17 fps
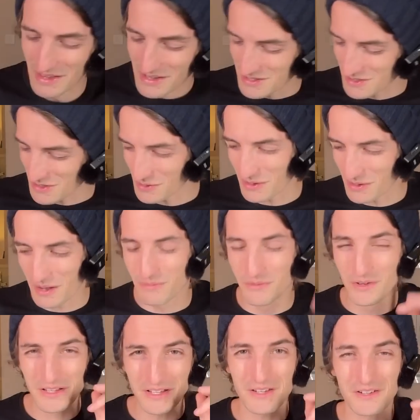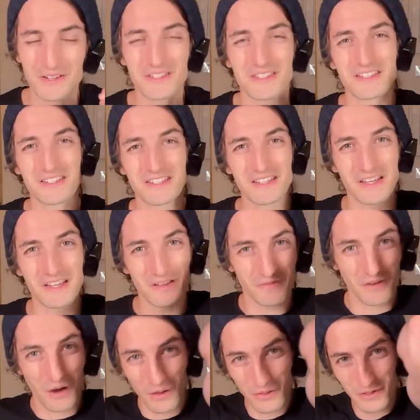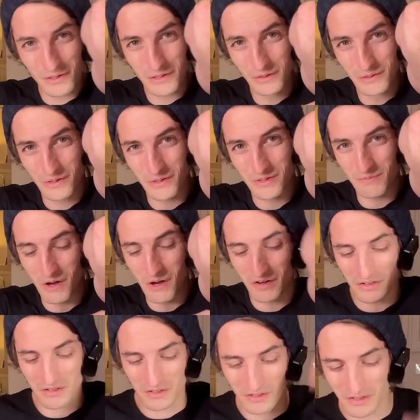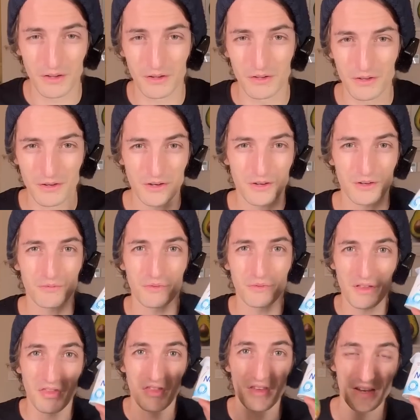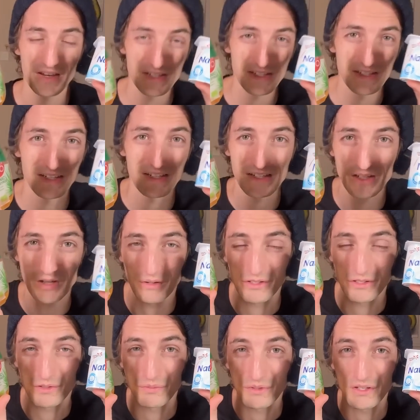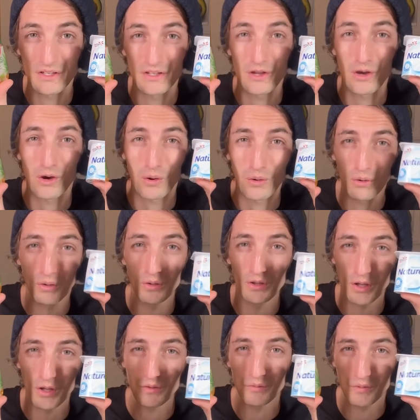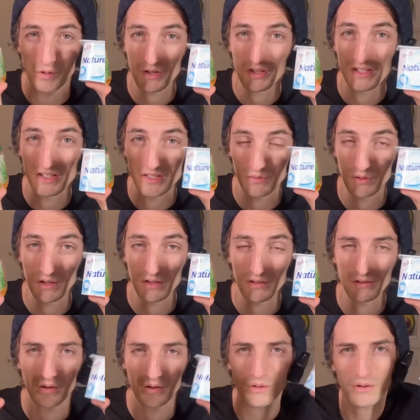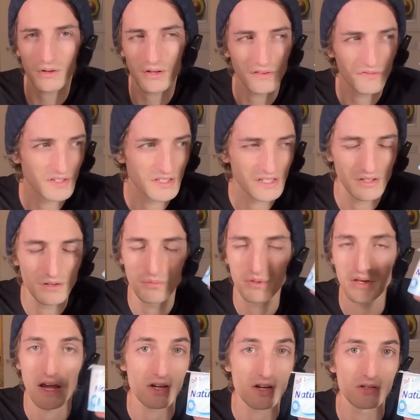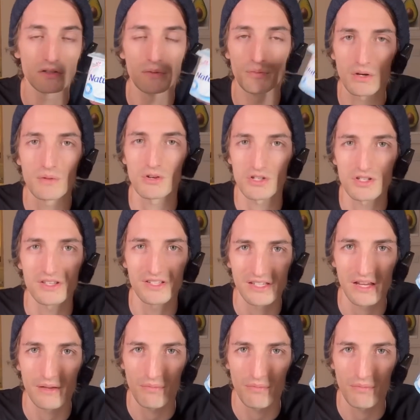So I'm I'm really curious to see if on the glucose monitor, a yogurt with this is going to be a whole lot worse as well, or if it's going to be actually pretty much the same